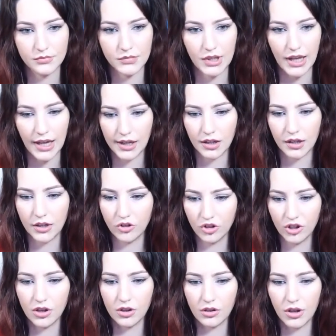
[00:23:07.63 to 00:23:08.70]
Yeah,
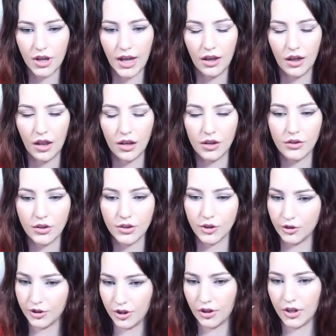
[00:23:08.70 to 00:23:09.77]
Ichigo, you get a little
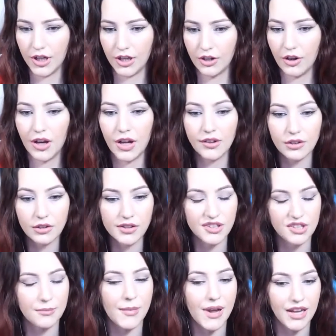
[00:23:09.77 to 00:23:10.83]
too cocky. Don't
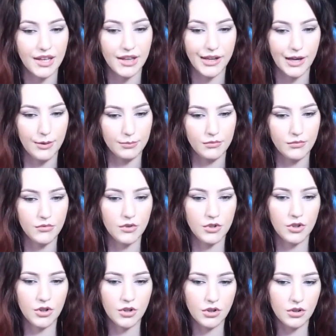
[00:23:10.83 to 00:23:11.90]
underestimate them.
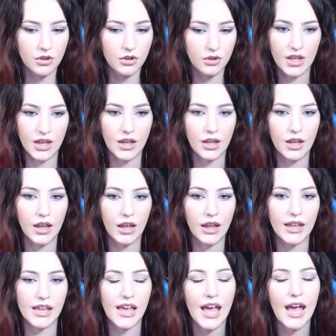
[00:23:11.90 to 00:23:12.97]

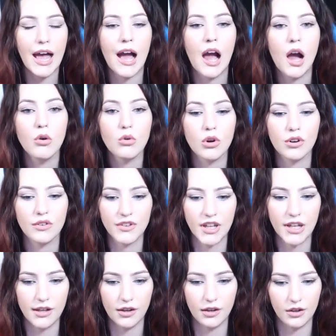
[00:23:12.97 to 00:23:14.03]
Get out of
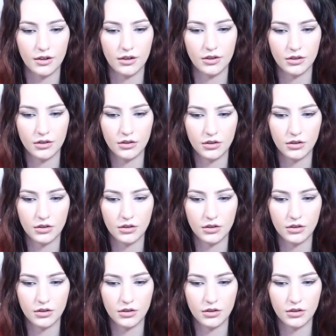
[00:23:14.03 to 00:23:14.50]
here.